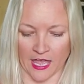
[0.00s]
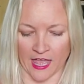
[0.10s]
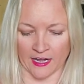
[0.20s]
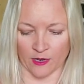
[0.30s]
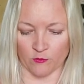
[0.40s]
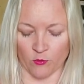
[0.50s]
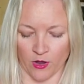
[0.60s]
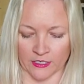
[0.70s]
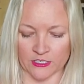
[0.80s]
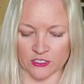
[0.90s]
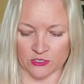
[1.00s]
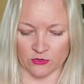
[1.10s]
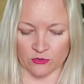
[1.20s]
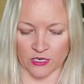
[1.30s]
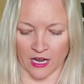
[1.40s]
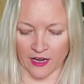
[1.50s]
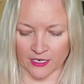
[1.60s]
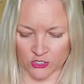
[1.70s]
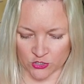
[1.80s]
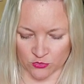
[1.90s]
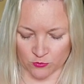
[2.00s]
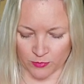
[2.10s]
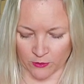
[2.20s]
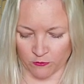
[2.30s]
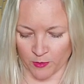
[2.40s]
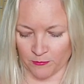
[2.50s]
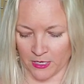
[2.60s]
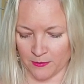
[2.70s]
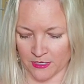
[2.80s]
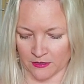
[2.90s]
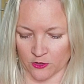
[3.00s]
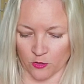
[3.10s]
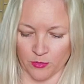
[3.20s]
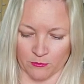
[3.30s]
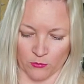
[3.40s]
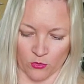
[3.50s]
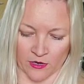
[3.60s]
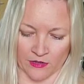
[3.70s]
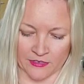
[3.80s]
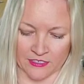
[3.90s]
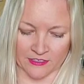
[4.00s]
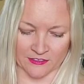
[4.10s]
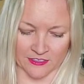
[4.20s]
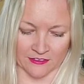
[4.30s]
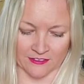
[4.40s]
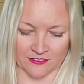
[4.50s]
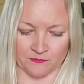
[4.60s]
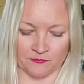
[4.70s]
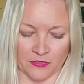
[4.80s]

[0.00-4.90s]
and I've wanted to guide you, but from maybe a little bit more of a distance.